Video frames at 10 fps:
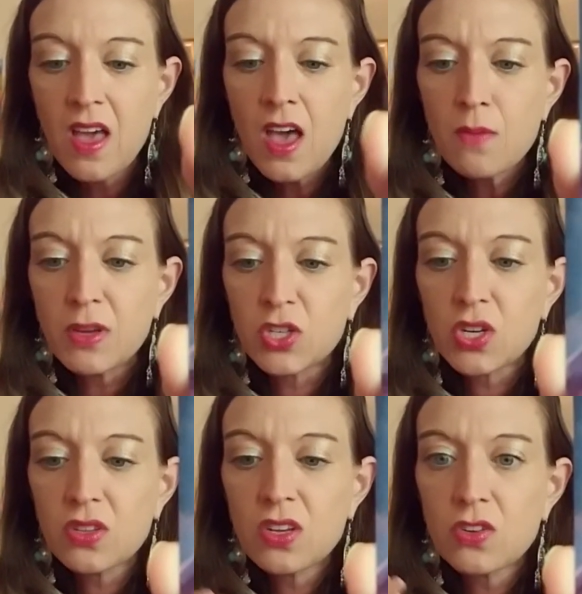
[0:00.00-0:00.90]
Be sure
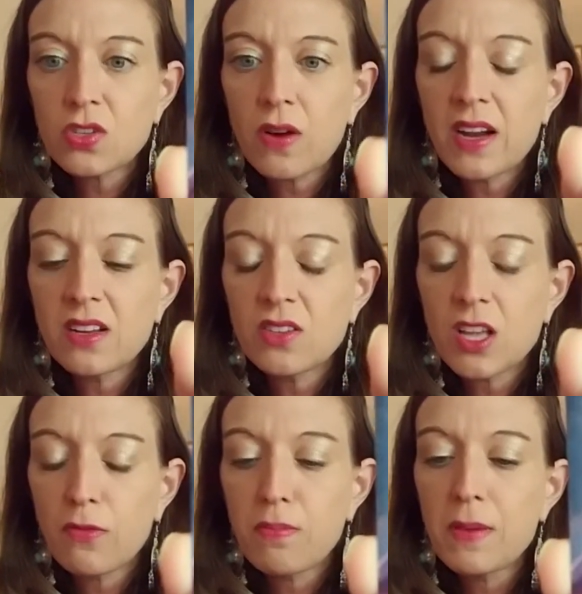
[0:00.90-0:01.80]
that you're surrounding
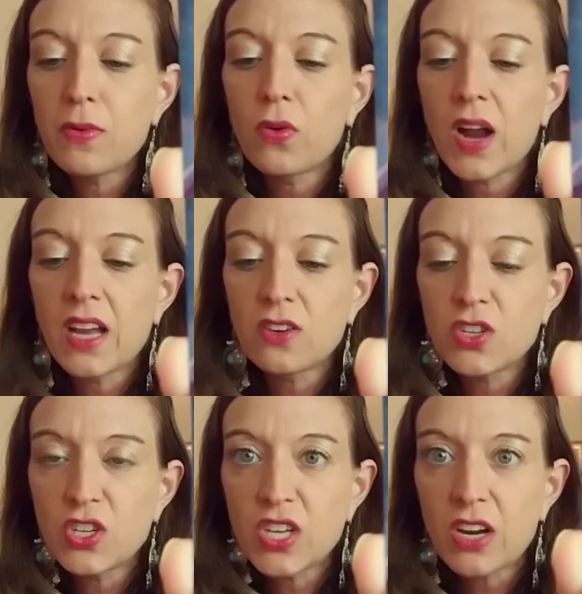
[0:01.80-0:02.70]
yourself with people who are energy
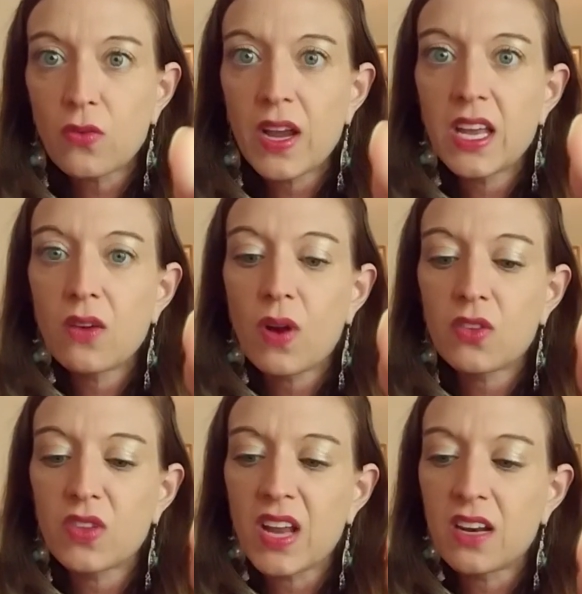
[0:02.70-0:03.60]
generating rather
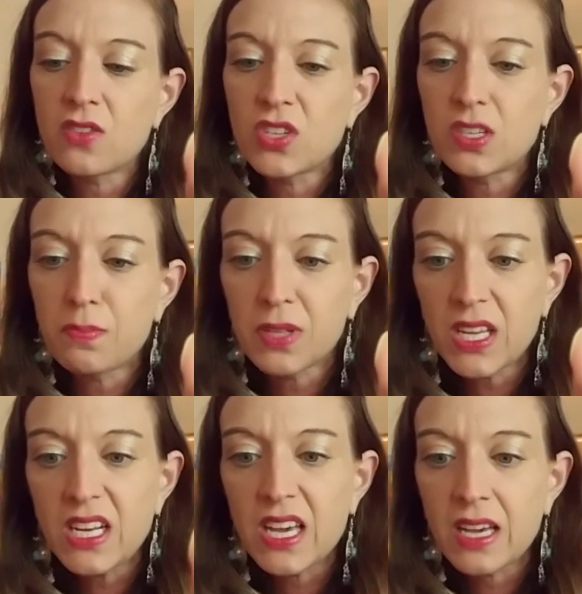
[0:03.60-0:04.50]
than energy
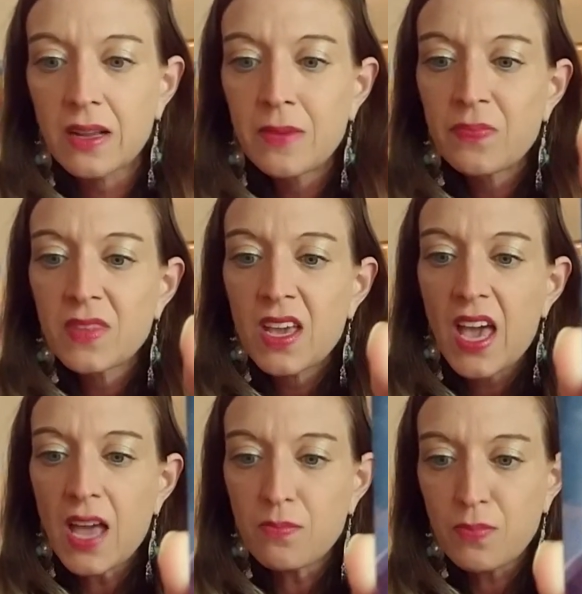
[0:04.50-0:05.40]
depleting.
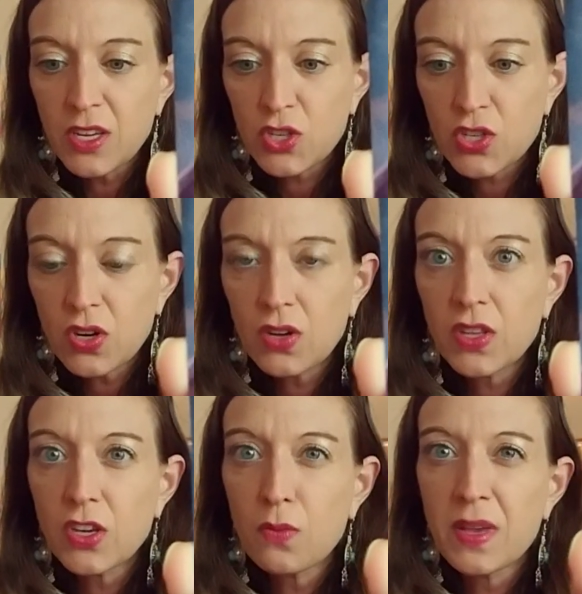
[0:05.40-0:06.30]
And be sure that
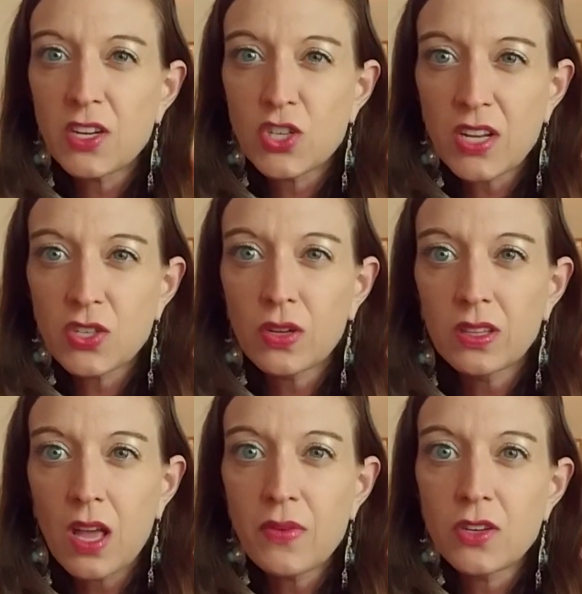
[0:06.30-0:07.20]
you're being gentle and
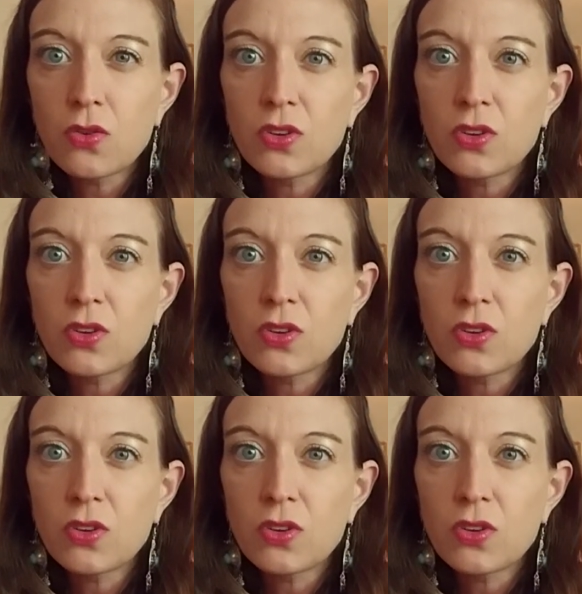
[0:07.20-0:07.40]
loving towards